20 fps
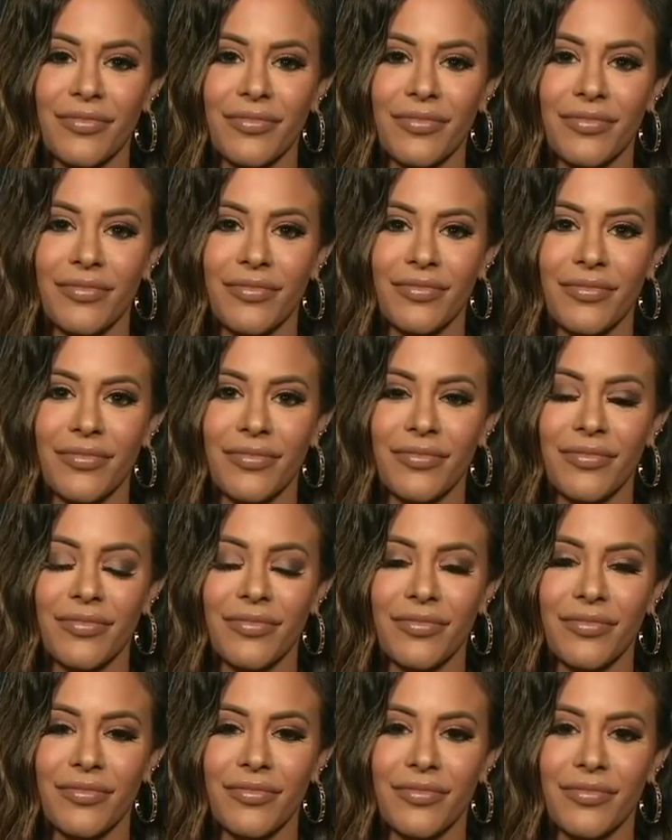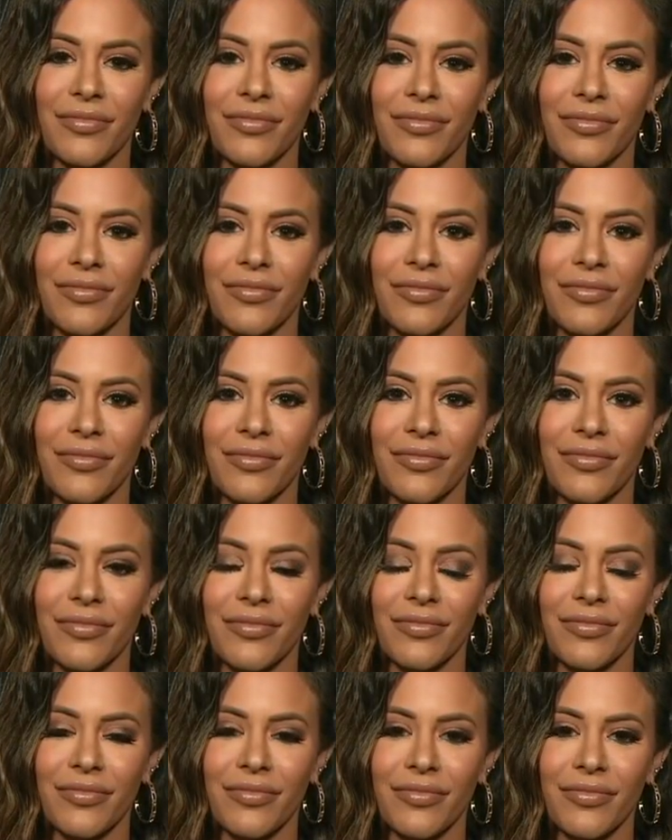
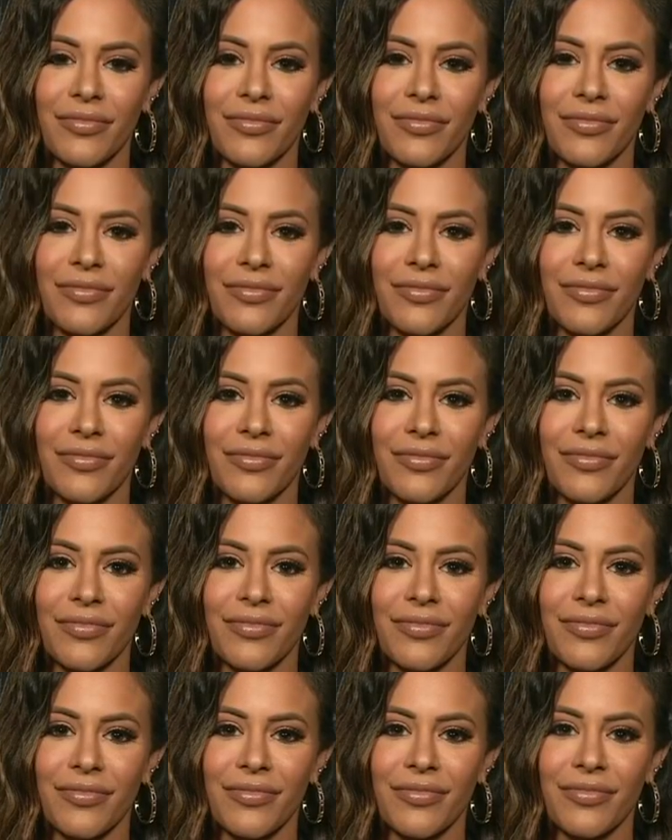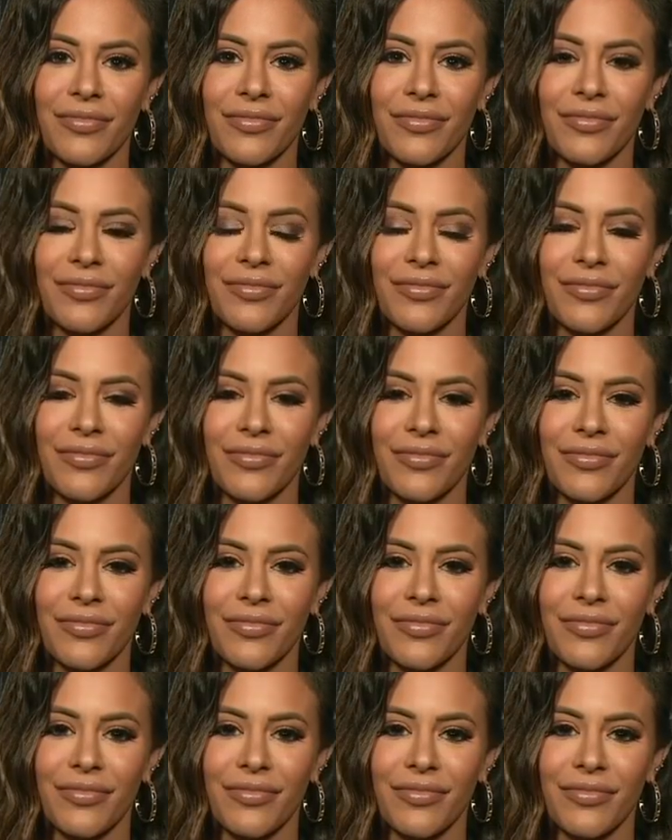
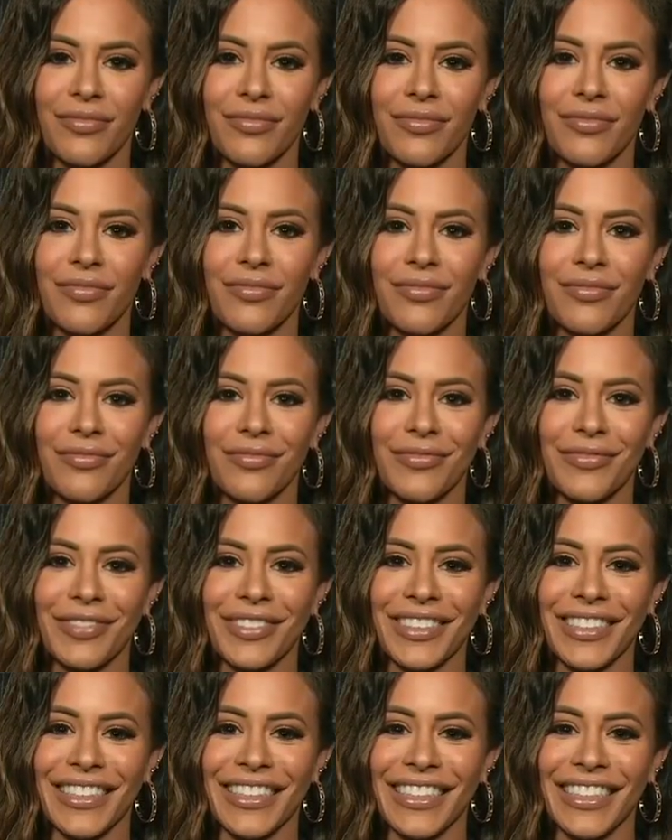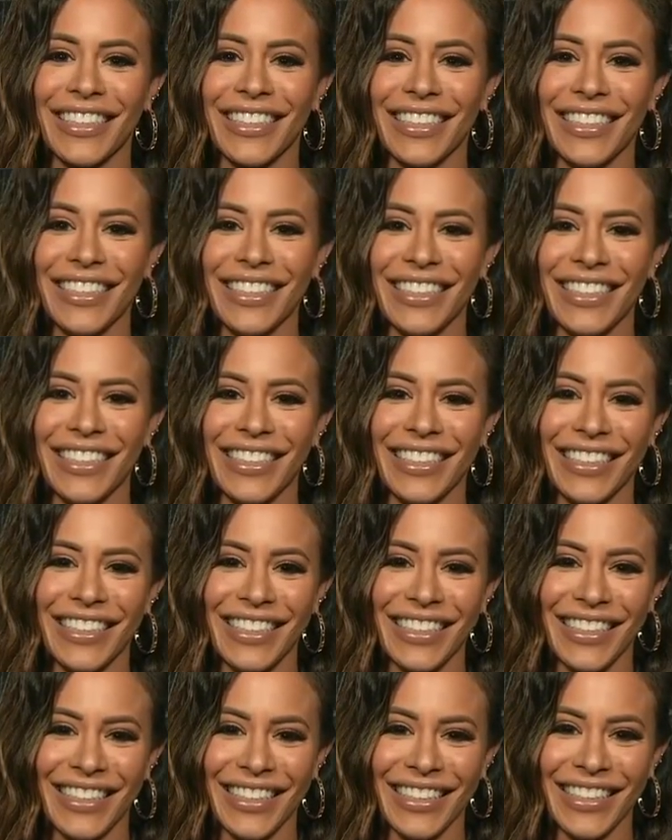
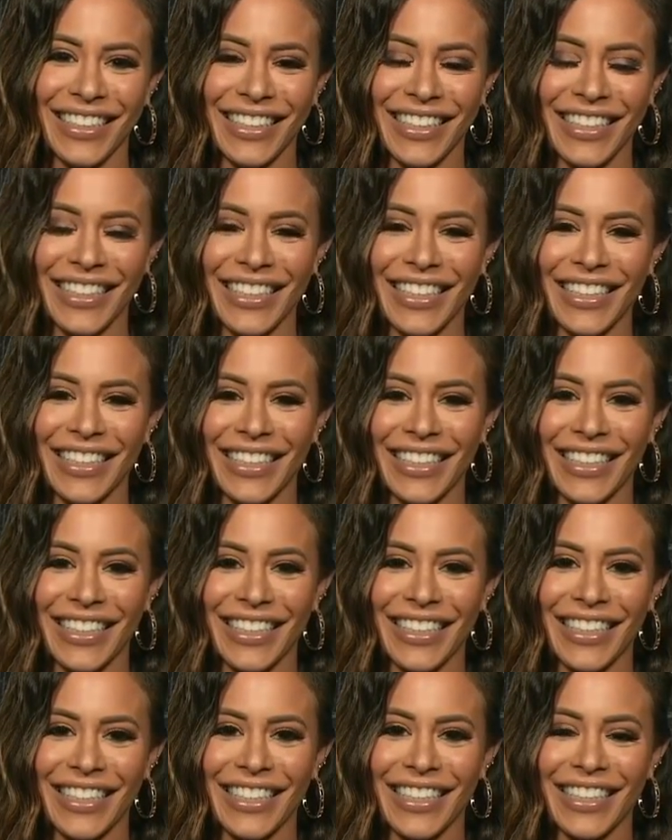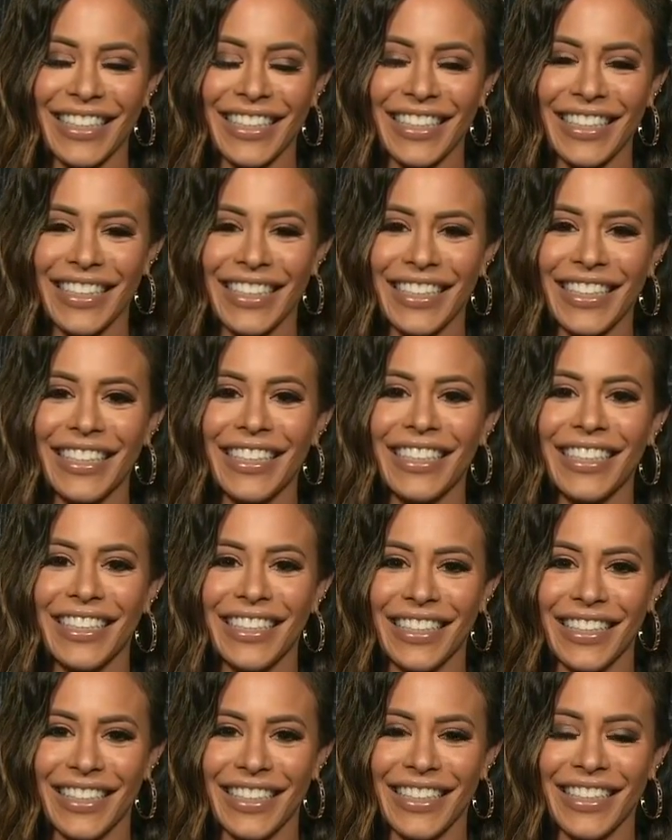This person isn't speaking.